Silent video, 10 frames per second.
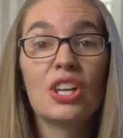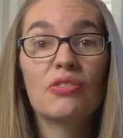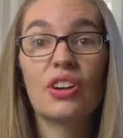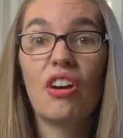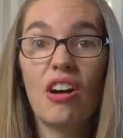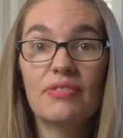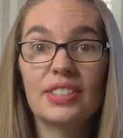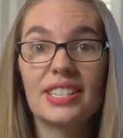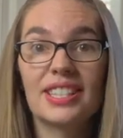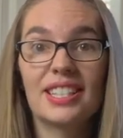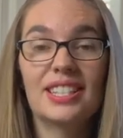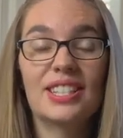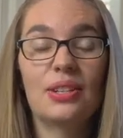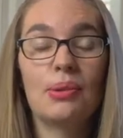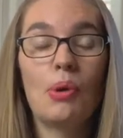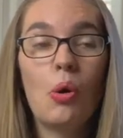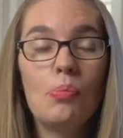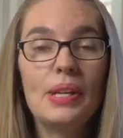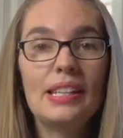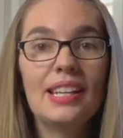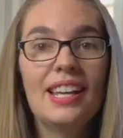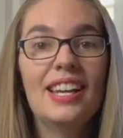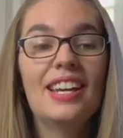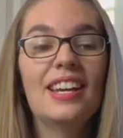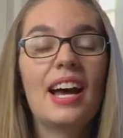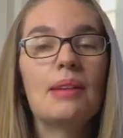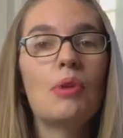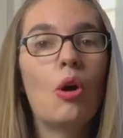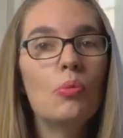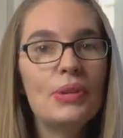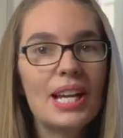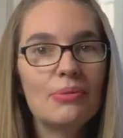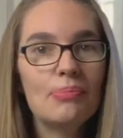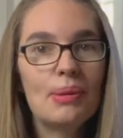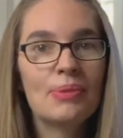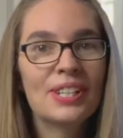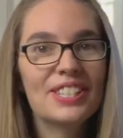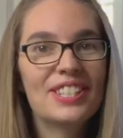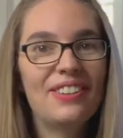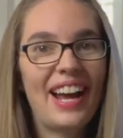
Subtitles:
for a conference, and so I'm hoping I remember to